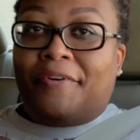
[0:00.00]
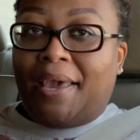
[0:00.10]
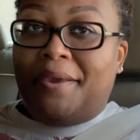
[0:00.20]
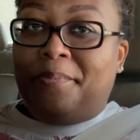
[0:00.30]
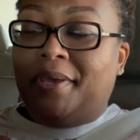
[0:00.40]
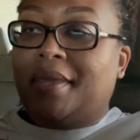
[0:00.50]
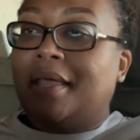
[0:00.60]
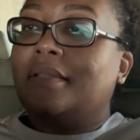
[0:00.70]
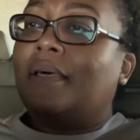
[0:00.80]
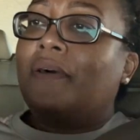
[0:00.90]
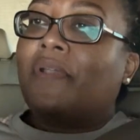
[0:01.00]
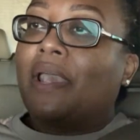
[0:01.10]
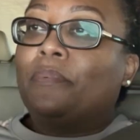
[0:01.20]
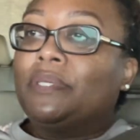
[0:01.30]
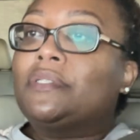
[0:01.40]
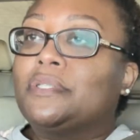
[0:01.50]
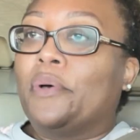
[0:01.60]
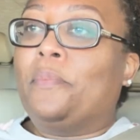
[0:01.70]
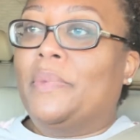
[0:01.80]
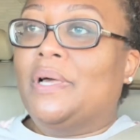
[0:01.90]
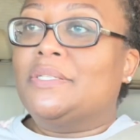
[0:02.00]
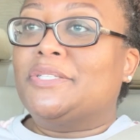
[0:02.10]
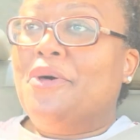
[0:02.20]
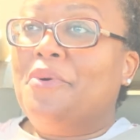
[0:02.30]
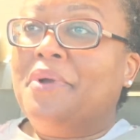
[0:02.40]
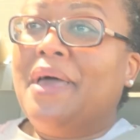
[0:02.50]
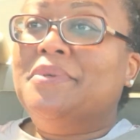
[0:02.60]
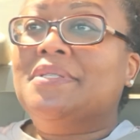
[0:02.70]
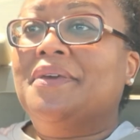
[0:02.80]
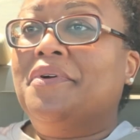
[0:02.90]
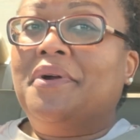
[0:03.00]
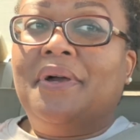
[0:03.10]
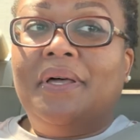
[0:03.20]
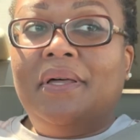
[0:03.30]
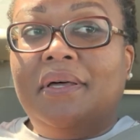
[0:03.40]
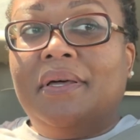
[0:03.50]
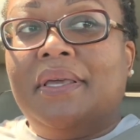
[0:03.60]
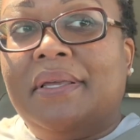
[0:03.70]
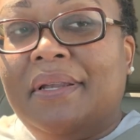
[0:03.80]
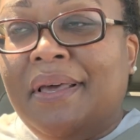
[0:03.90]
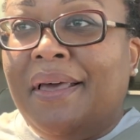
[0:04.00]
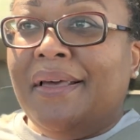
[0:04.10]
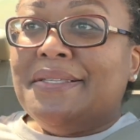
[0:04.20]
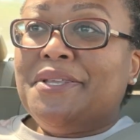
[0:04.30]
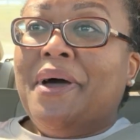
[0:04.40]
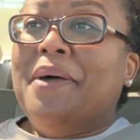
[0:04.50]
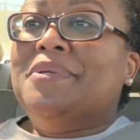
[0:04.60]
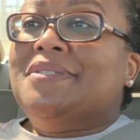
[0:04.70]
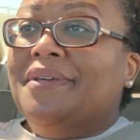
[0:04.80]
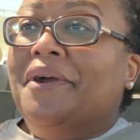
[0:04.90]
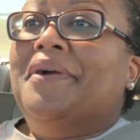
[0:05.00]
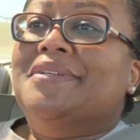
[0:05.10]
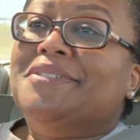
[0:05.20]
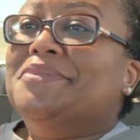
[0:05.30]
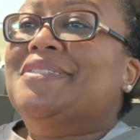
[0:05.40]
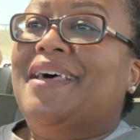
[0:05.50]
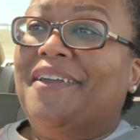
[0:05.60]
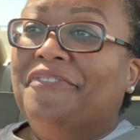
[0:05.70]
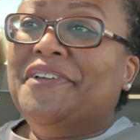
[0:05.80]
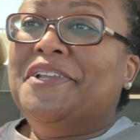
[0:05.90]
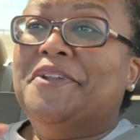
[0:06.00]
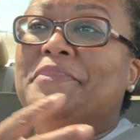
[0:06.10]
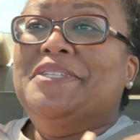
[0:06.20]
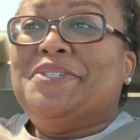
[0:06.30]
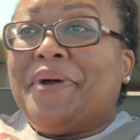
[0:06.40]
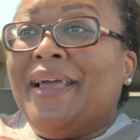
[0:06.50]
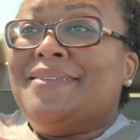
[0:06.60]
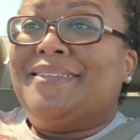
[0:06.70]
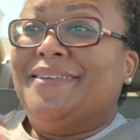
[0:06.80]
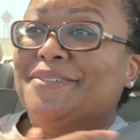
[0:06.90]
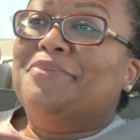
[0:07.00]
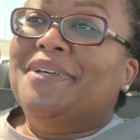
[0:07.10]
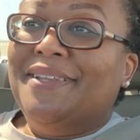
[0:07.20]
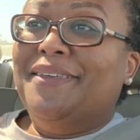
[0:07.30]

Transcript: KP. I love KP so much. So when I was giving her a hug and so happy to see her, and she was like feeling on me, Tracy, it's really